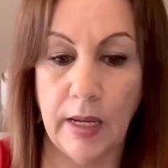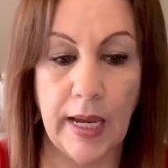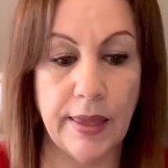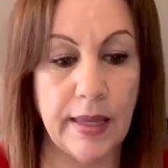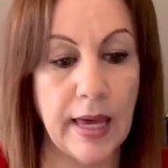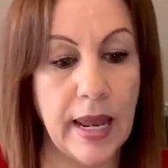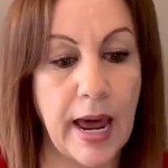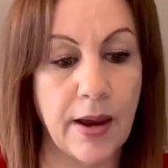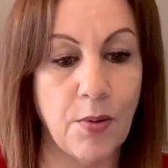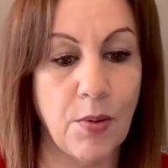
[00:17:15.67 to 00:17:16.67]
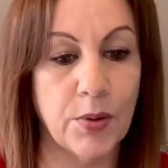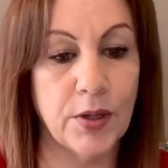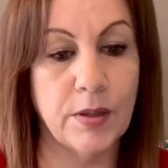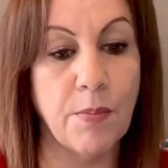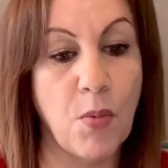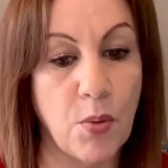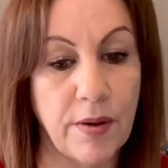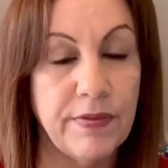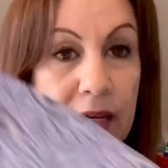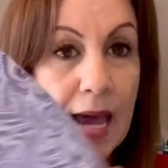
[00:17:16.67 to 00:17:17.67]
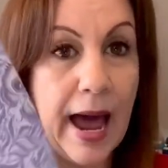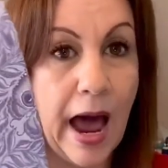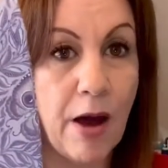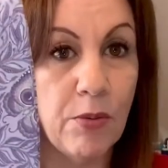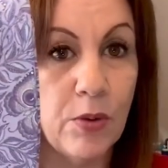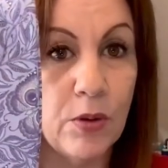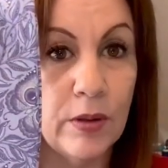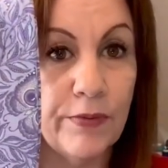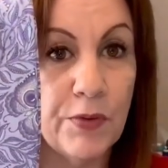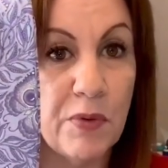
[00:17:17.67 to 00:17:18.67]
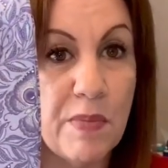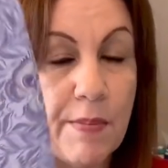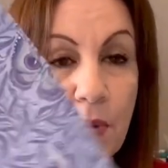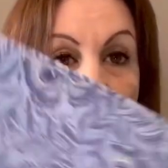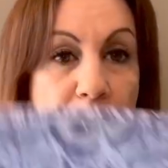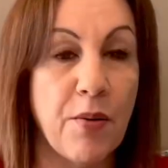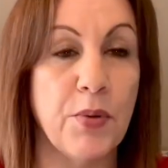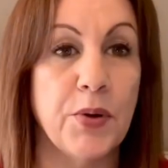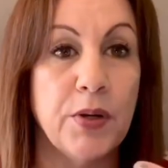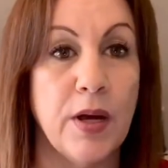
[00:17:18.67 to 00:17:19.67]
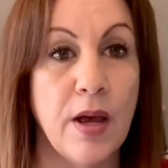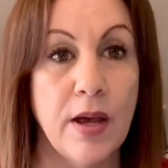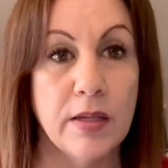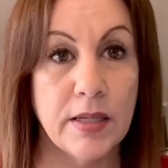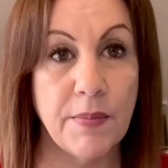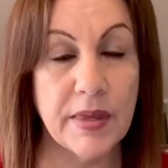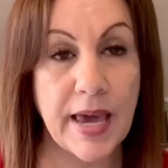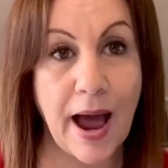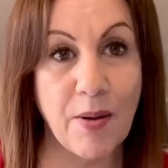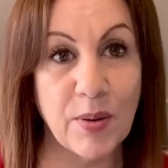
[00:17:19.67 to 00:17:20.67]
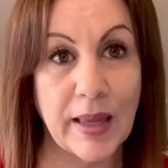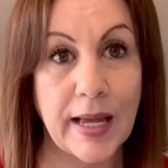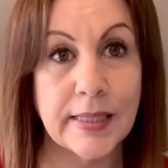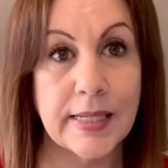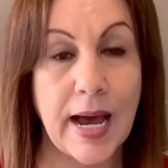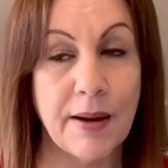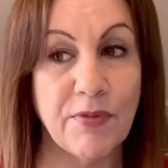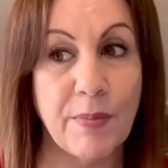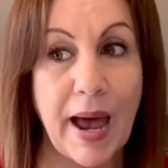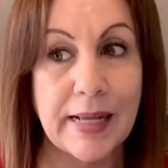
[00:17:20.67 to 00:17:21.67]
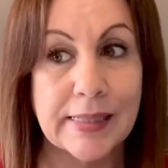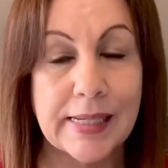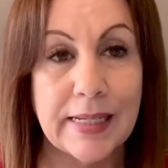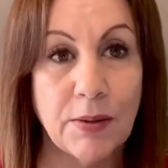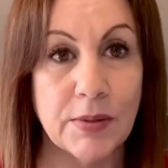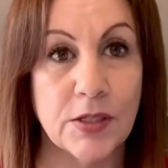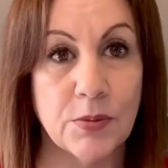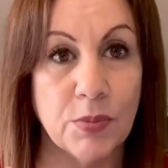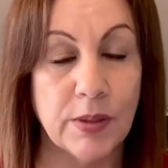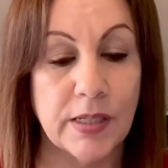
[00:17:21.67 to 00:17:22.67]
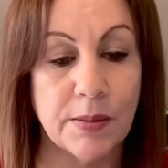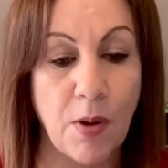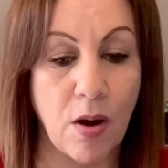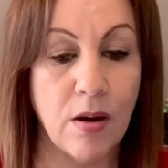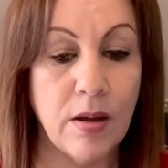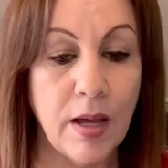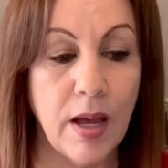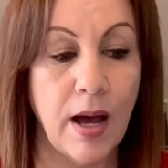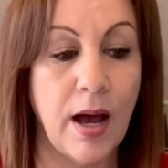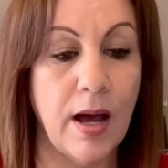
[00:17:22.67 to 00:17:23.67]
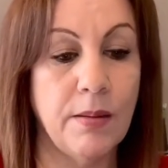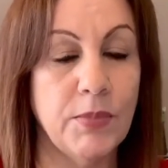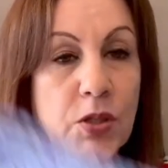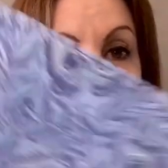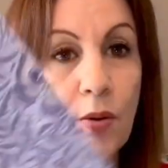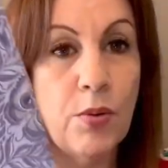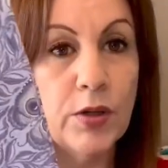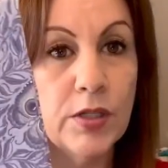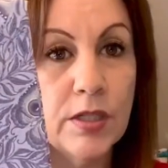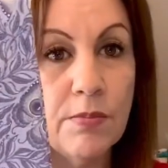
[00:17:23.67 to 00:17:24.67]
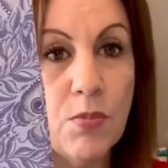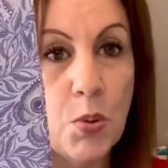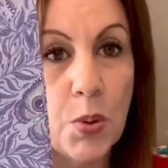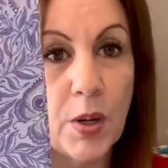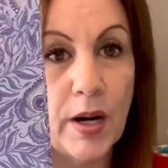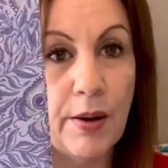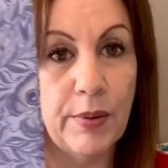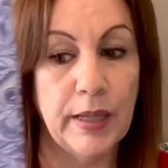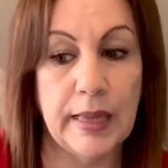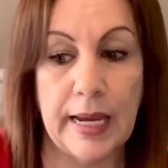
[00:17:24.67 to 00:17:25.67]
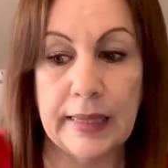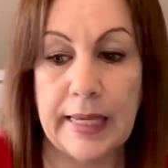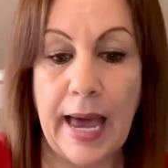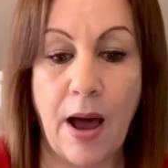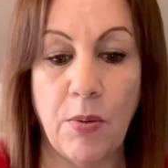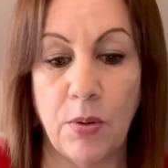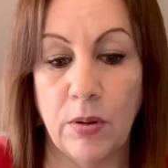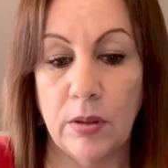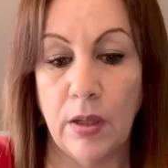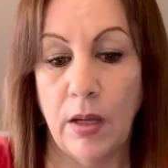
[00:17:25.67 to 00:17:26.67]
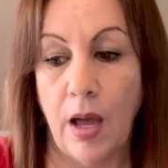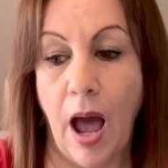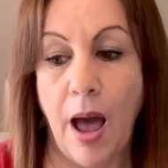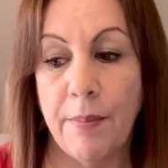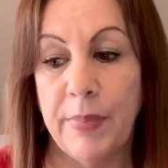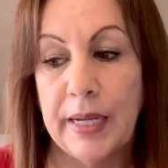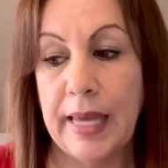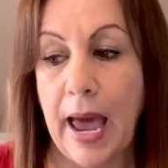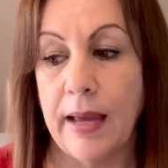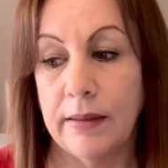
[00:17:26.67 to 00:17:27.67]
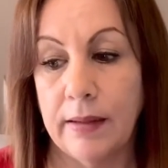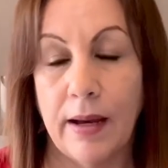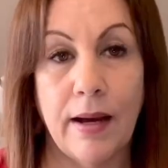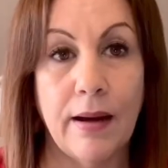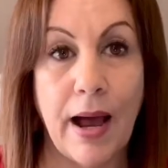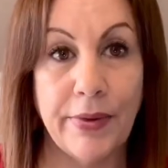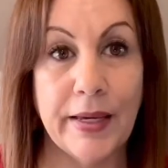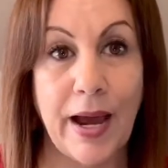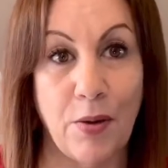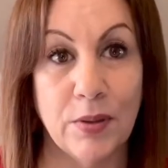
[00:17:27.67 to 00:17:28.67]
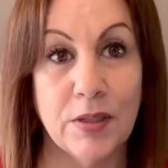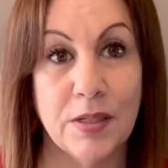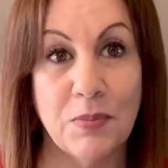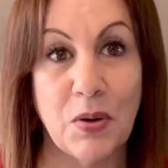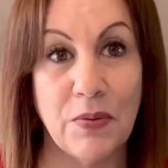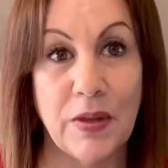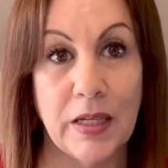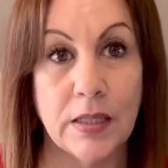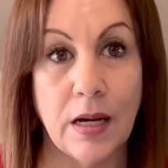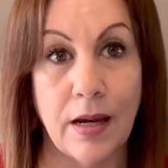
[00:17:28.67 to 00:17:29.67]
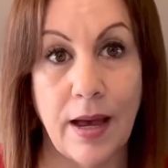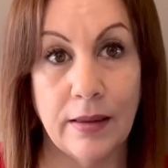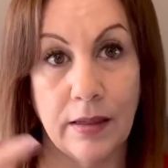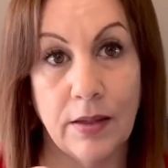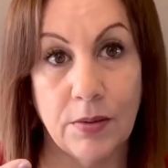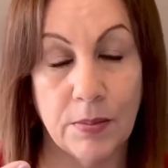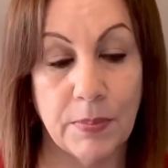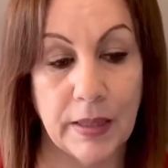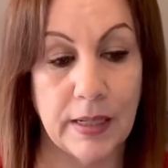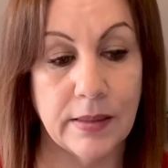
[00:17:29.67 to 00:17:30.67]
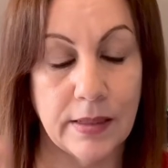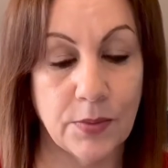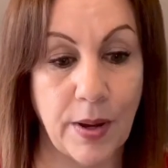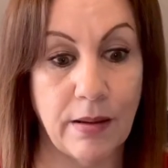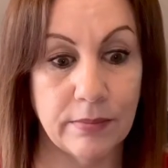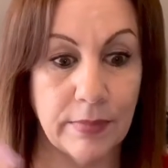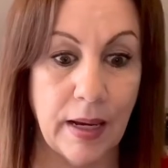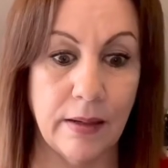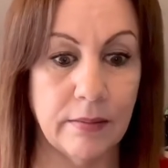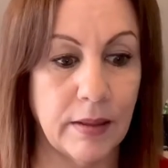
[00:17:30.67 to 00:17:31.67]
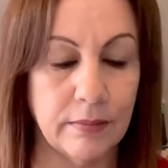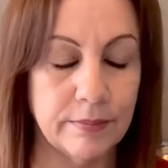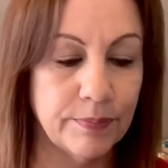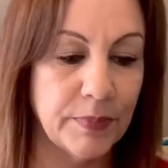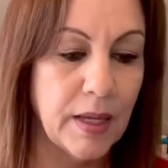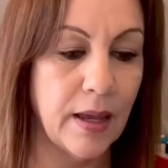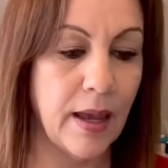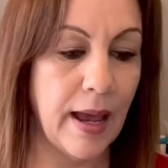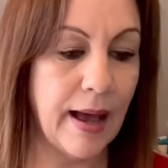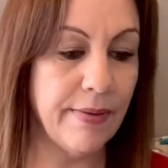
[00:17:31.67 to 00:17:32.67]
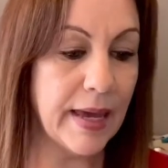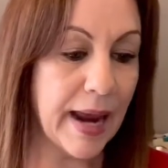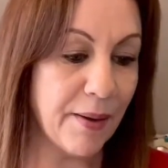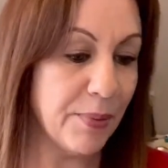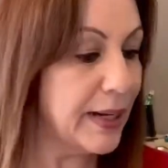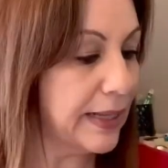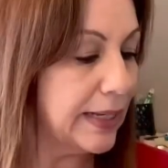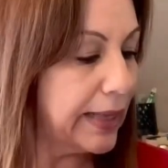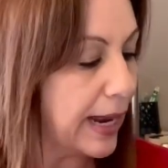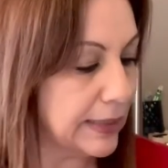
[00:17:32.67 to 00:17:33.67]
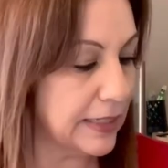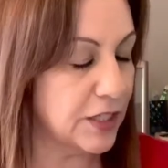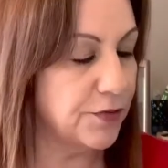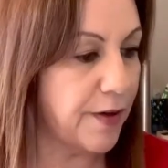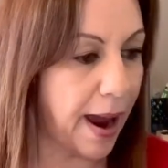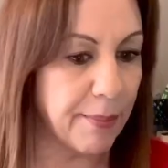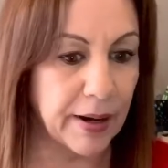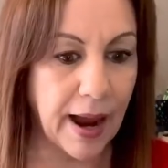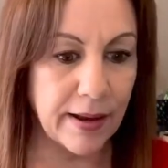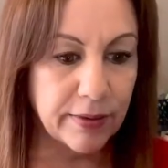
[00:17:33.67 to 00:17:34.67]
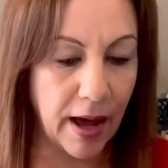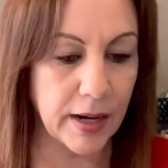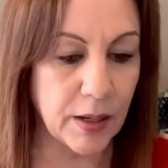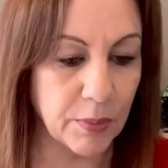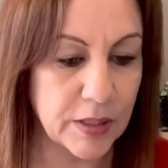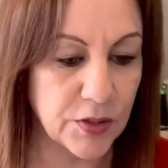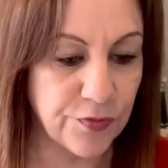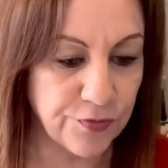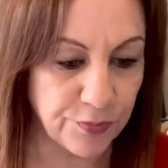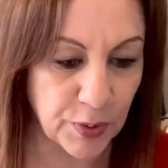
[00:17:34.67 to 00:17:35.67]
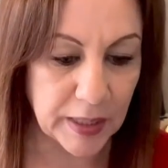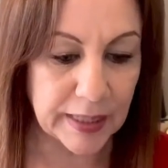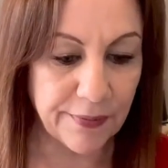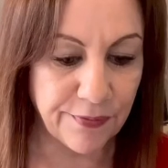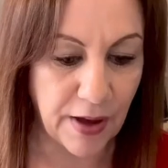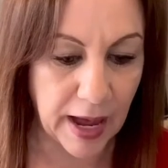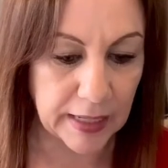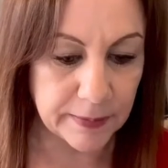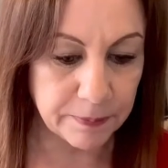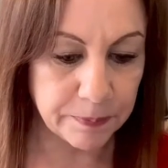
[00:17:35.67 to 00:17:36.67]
And then I ordered more of the owl. If you remember, I ordered some of the owl last time from Etsy, and it was really small. So I ordered some more. I really like the owl. But again, I think I ordered some more of this at the other place as well. I don't know. And then I really like this fabric. I thought it was really fun.